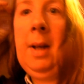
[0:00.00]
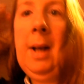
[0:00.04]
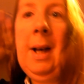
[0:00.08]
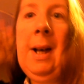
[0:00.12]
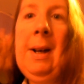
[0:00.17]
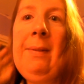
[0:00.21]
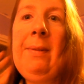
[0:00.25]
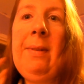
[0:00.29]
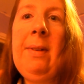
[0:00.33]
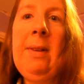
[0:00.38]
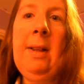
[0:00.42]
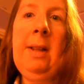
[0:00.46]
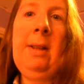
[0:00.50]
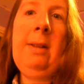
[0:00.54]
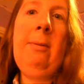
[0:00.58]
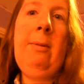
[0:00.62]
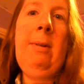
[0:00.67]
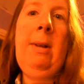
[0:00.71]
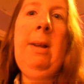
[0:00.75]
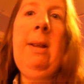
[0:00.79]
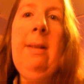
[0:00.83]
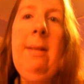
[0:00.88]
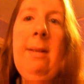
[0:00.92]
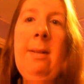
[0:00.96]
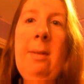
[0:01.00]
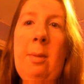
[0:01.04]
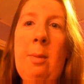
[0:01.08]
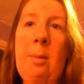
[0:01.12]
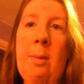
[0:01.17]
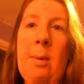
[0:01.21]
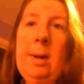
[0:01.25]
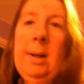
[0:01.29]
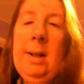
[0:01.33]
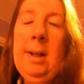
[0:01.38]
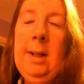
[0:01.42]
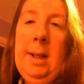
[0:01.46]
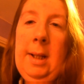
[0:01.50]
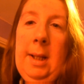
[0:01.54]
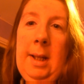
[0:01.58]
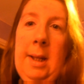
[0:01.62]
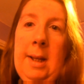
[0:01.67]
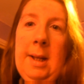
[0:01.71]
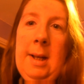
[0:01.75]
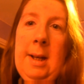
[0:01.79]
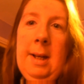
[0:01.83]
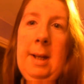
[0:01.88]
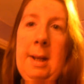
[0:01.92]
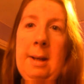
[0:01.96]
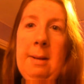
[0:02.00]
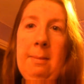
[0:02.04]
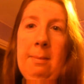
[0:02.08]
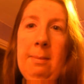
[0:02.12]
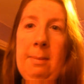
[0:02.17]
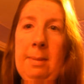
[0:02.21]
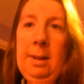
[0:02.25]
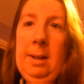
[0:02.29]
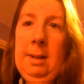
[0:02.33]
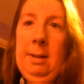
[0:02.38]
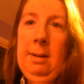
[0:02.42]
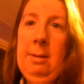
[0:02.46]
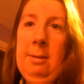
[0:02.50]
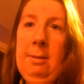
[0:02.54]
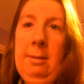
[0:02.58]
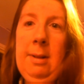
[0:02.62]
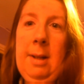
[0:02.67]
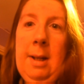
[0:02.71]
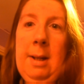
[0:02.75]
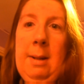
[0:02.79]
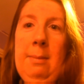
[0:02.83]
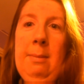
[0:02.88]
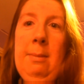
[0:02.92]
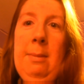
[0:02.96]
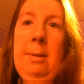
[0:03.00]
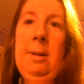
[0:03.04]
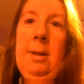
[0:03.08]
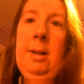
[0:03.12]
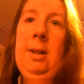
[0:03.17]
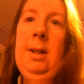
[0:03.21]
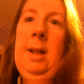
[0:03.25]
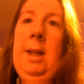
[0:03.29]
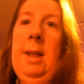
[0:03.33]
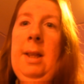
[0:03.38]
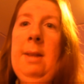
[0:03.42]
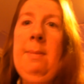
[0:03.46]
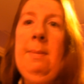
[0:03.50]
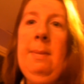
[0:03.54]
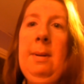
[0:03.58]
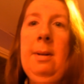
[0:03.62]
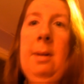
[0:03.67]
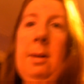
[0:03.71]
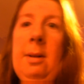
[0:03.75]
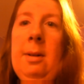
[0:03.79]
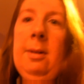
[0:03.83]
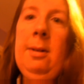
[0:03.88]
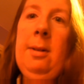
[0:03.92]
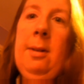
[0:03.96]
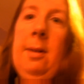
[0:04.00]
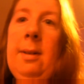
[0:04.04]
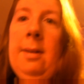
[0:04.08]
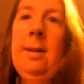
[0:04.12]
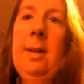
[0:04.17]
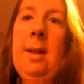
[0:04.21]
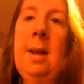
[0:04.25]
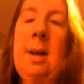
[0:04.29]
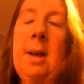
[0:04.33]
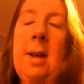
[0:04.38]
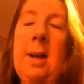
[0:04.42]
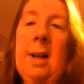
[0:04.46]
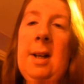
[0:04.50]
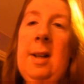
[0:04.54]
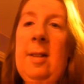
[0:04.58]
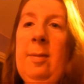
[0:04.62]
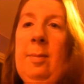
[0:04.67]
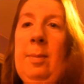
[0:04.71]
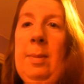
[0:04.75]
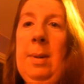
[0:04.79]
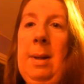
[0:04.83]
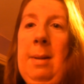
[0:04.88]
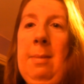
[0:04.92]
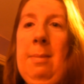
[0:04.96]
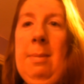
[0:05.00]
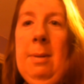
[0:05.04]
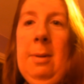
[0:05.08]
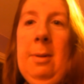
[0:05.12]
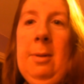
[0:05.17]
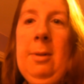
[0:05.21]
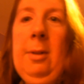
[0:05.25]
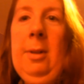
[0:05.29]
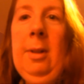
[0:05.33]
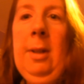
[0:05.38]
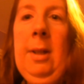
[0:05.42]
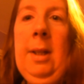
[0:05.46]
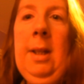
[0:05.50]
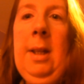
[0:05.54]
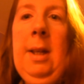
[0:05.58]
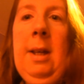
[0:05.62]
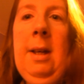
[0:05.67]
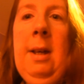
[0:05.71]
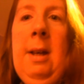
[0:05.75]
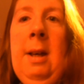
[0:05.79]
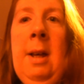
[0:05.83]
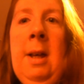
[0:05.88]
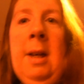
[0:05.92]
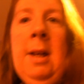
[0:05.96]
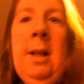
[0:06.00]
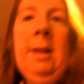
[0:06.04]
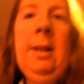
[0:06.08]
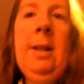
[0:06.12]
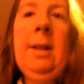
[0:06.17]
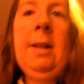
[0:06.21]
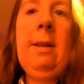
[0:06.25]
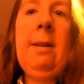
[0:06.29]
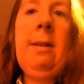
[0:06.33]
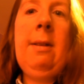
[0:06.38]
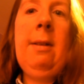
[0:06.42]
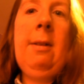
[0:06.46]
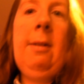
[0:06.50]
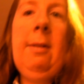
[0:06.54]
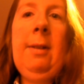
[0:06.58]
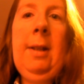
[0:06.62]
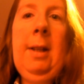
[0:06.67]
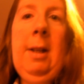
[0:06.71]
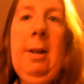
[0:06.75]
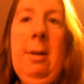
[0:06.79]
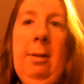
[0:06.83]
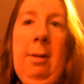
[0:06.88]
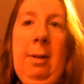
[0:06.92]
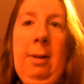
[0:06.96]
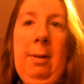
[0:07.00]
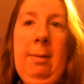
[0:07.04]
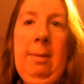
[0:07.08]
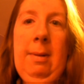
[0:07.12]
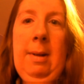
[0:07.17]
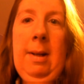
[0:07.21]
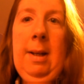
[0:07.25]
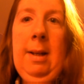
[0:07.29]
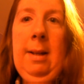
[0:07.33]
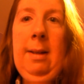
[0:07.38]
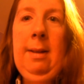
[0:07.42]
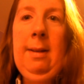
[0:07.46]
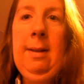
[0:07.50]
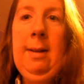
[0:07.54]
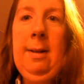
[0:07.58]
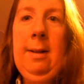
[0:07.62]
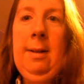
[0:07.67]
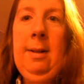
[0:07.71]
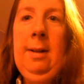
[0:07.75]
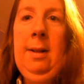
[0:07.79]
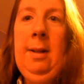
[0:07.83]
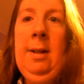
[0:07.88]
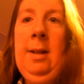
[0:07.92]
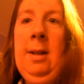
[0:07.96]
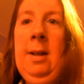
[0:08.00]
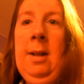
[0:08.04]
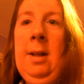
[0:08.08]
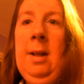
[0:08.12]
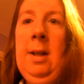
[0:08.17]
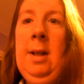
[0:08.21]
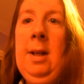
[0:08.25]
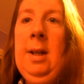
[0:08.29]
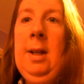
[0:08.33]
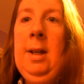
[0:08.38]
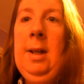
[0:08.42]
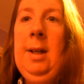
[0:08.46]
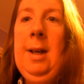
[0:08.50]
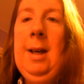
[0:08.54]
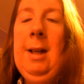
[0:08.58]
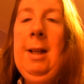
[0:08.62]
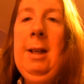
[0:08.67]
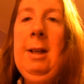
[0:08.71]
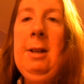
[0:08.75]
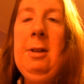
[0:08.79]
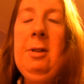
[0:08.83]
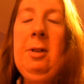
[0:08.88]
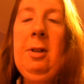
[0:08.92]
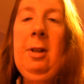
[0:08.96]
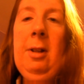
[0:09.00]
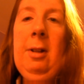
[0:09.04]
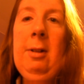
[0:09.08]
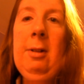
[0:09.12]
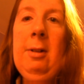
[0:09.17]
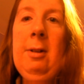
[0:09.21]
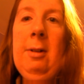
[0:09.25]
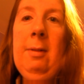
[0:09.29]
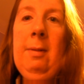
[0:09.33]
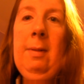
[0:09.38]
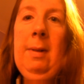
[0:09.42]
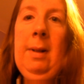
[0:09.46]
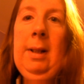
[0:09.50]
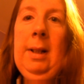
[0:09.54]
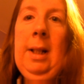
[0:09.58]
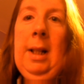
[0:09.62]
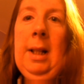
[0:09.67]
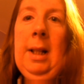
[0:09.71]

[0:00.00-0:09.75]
I've said the reason why I haven't been on camera is because I've been poorly. That's not the only reason. I actually don't really